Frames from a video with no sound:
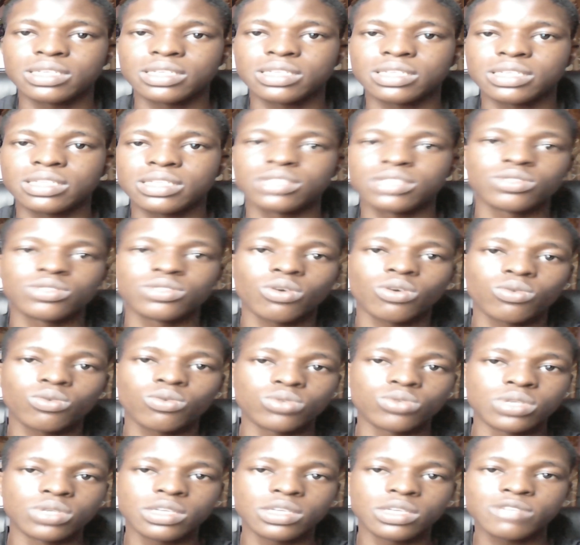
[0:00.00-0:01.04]
It's not good.
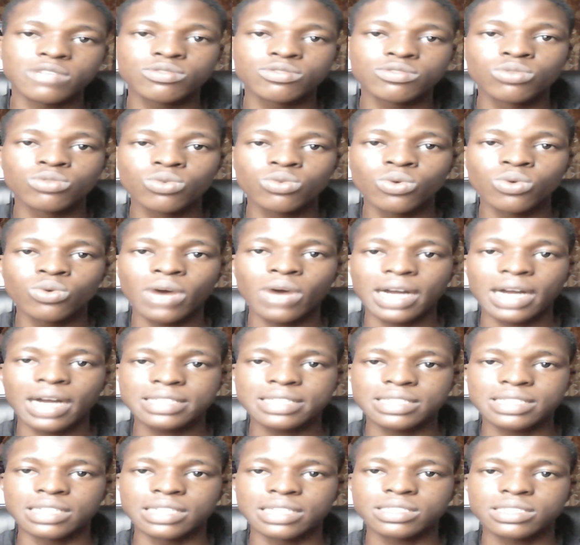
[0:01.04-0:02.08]
If Google
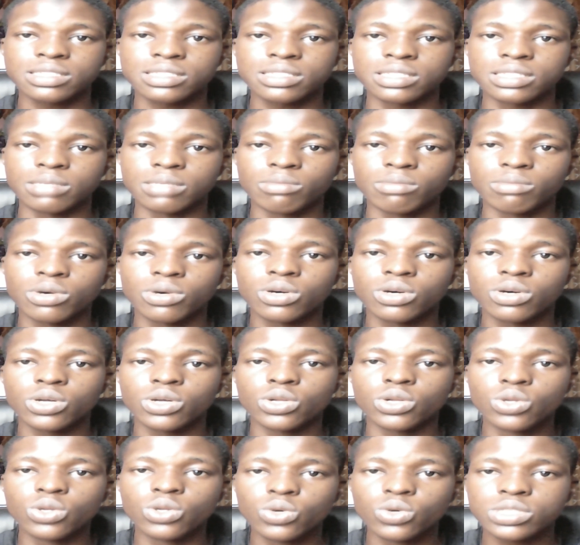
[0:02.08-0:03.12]
Adsense team
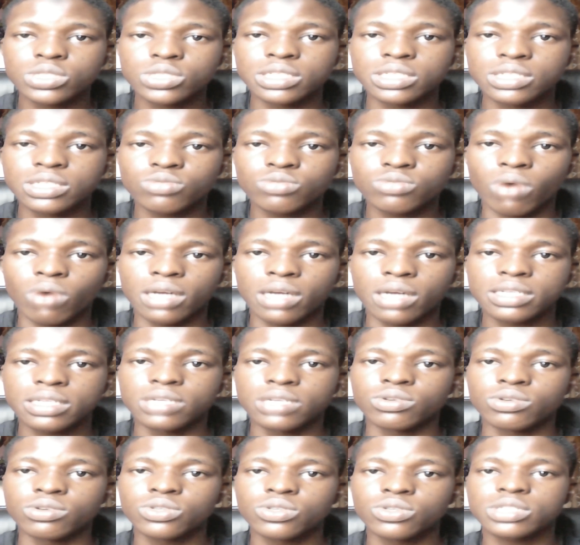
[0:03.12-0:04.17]
note this one, they will
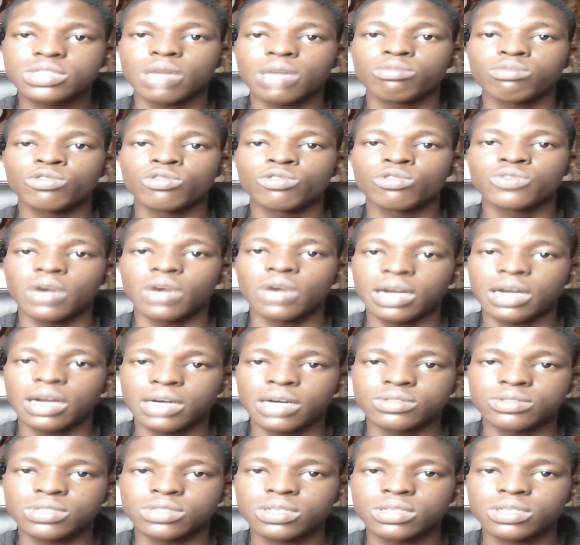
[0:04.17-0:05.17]
not approve your account.